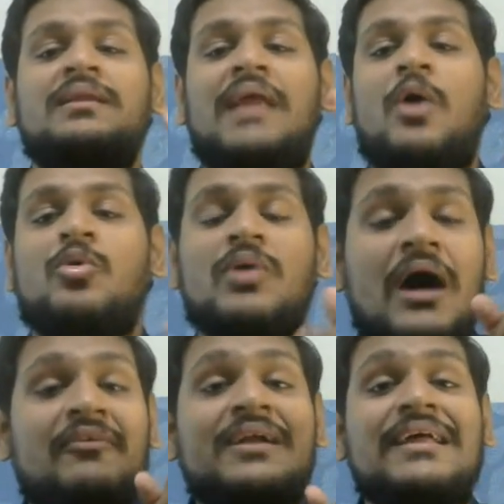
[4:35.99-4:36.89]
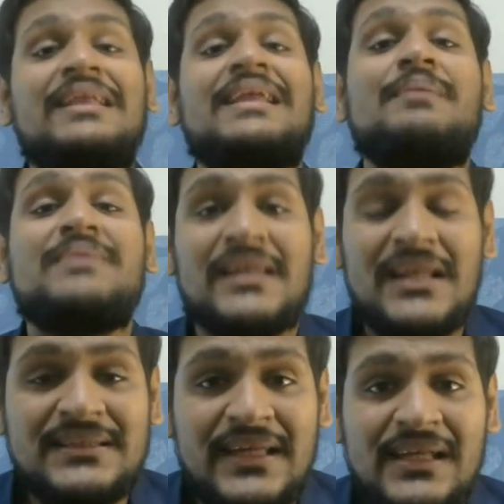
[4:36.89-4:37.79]
Now our telegram
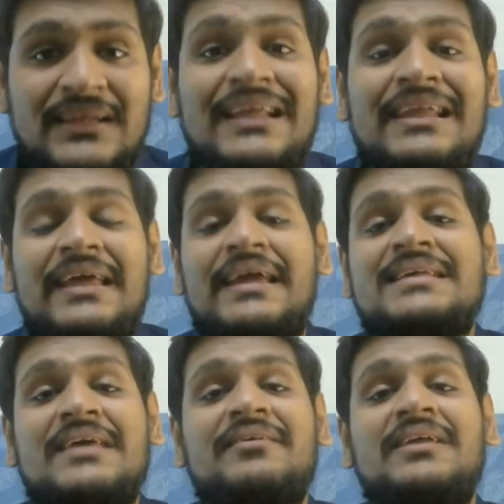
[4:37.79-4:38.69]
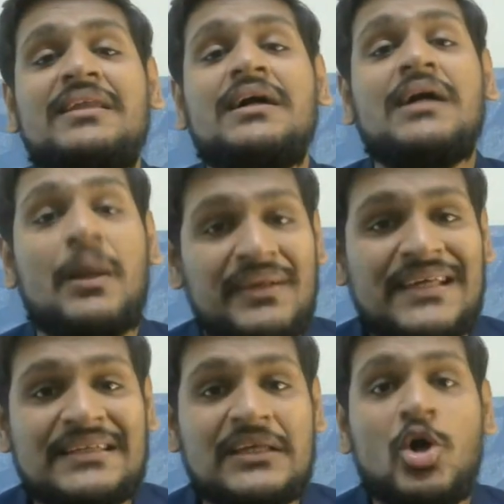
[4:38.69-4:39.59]
channel is there. The link is given in the comment
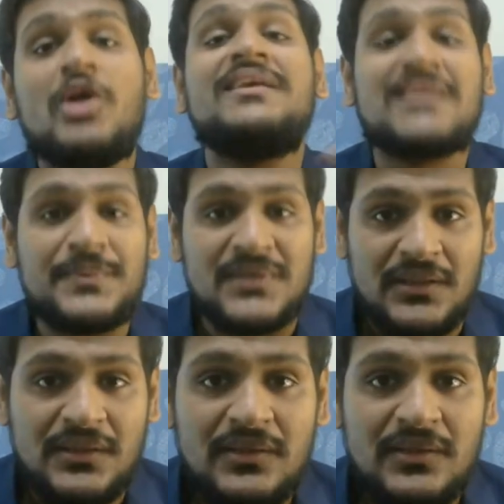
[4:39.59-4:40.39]
section or description.